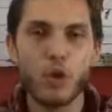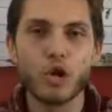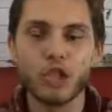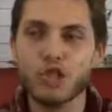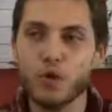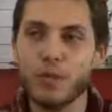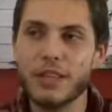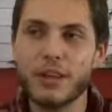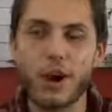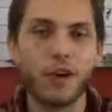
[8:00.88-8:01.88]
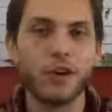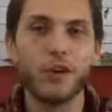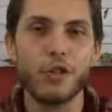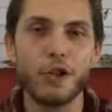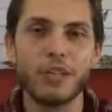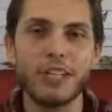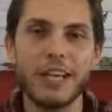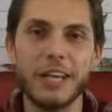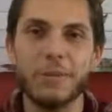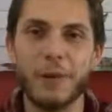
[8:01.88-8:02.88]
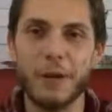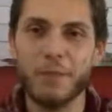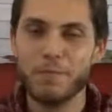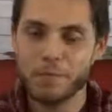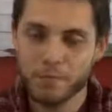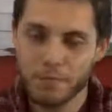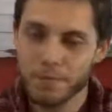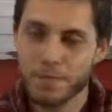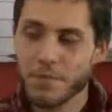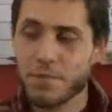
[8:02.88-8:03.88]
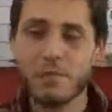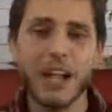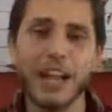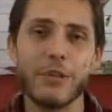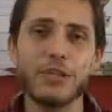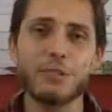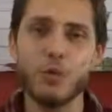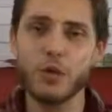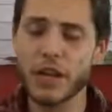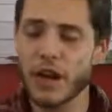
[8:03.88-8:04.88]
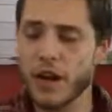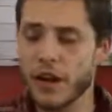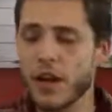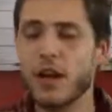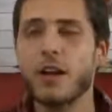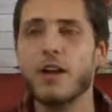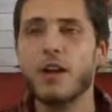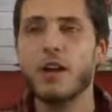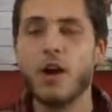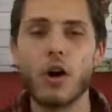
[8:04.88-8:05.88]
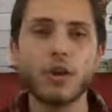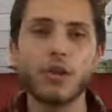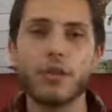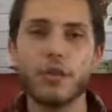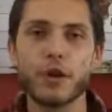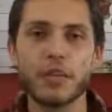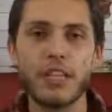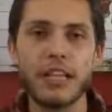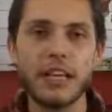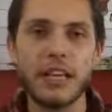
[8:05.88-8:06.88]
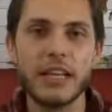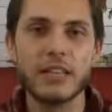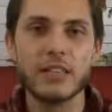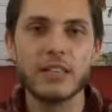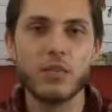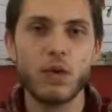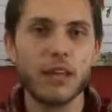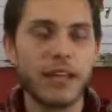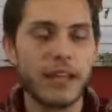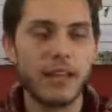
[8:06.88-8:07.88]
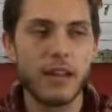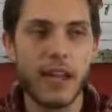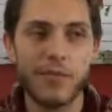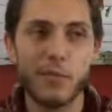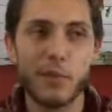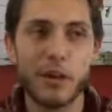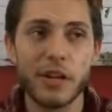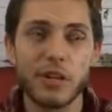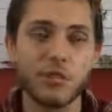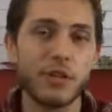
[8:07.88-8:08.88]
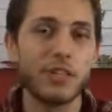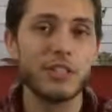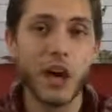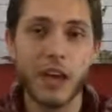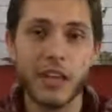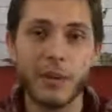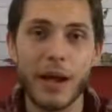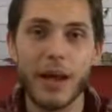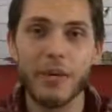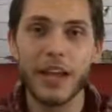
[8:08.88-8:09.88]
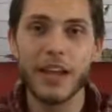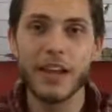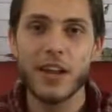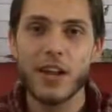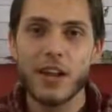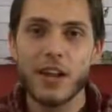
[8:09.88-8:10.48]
more stupid than Article 13, but anyways, moving on. Article 13 is the one that everybody is really talking about. And